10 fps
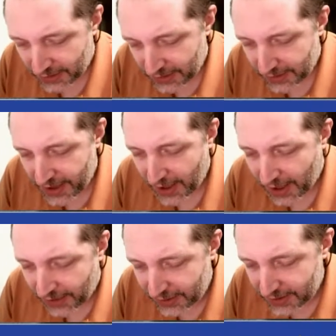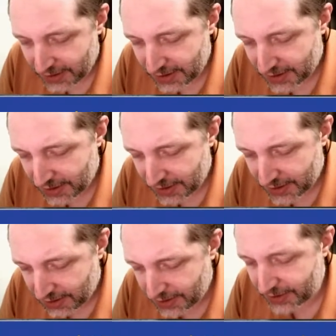This is good in
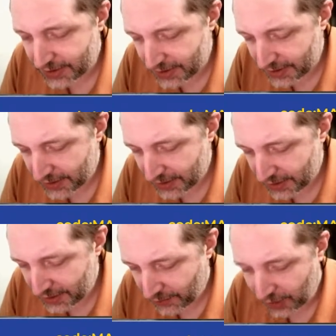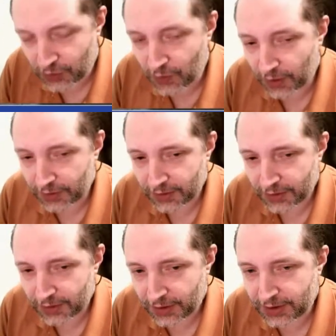Brian, this is good
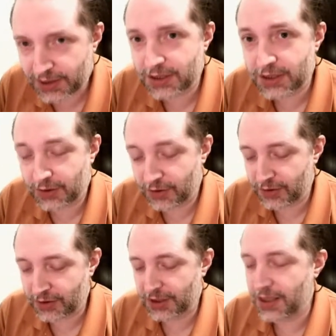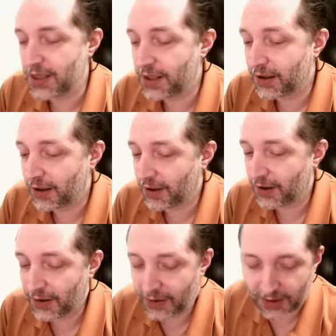in Lexi, so I would
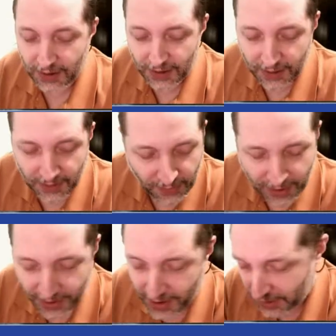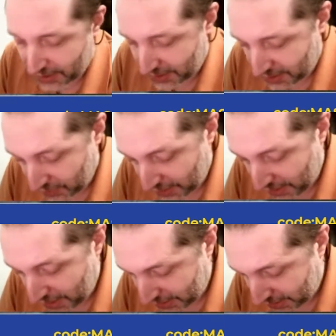pick one that, and
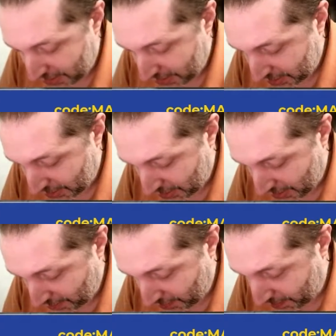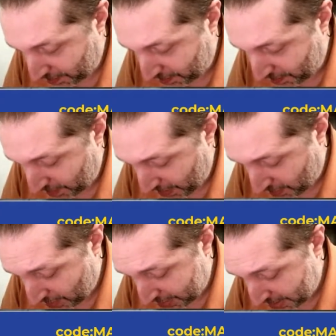Majestic.
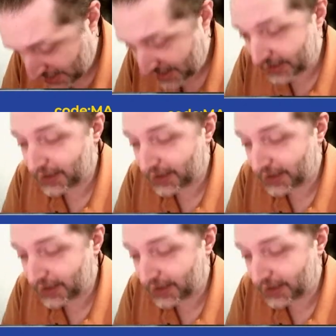Nope.